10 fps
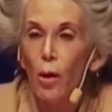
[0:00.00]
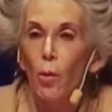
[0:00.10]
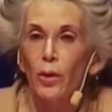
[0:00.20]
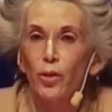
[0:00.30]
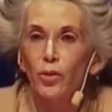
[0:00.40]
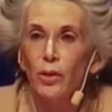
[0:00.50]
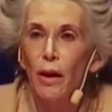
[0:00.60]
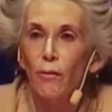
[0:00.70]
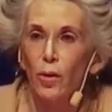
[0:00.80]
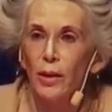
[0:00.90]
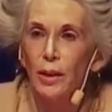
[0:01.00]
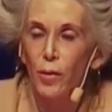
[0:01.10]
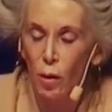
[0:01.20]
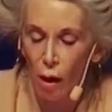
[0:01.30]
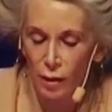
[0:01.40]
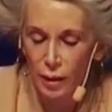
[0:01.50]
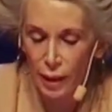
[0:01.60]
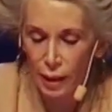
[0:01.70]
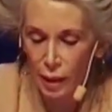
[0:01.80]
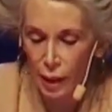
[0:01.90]
which is never either
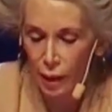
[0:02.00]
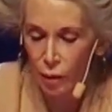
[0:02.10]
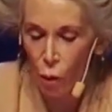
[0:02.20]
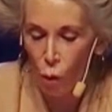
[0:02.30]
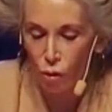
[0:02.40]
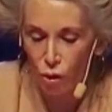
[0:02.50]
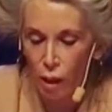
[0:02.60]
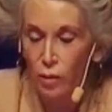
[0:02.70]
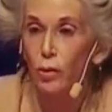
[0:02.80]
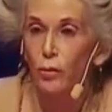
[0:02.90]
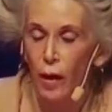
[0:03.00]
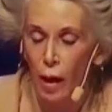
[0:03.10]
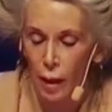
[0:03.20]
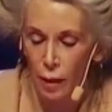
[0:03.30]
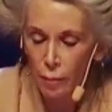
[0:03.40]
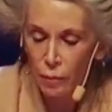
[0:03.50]
articulated or justified,